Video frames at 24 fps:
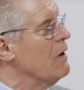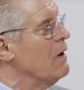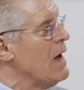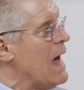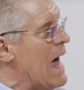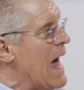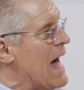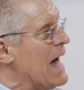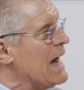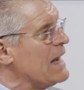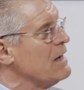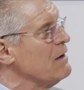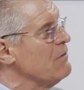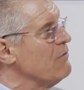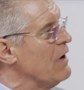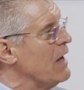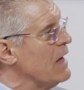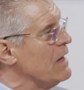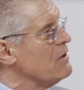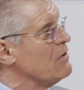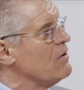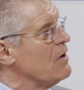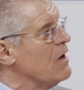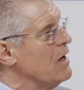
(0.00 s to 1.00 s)
active
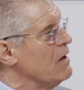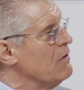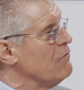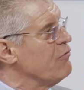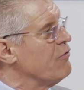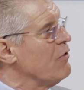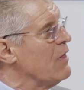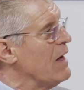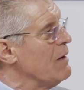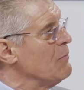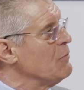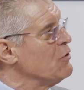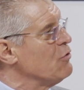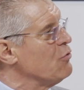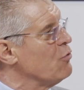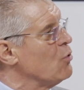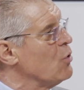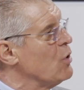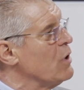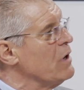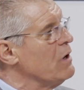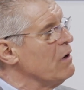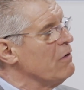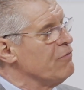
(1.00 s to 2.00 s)

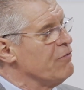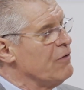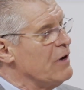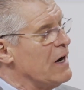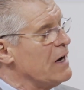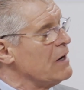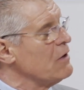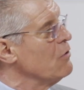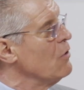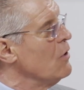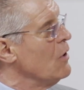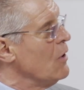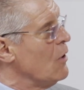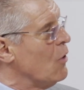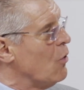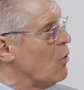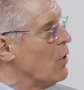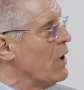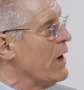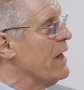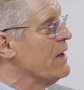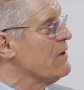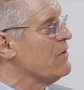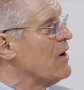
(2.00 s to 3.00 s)
anti-inflammatory effect
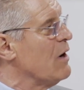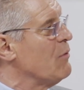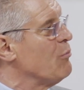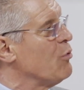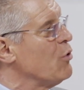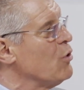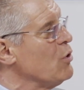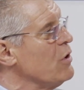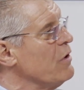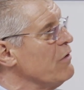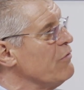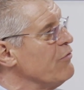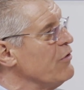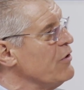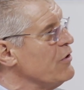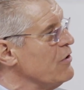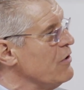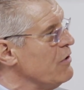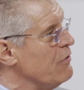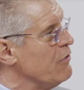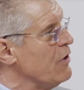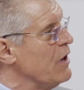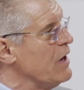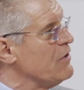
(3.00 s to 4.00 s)
or
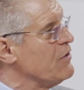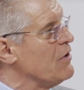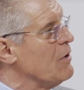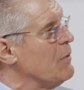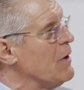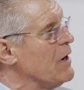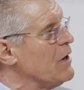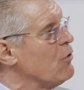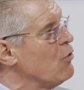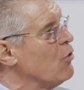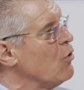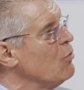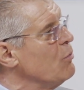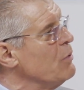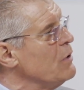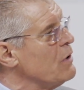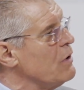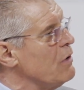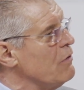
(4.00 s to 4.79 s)
anti-proliferative or antimicrobial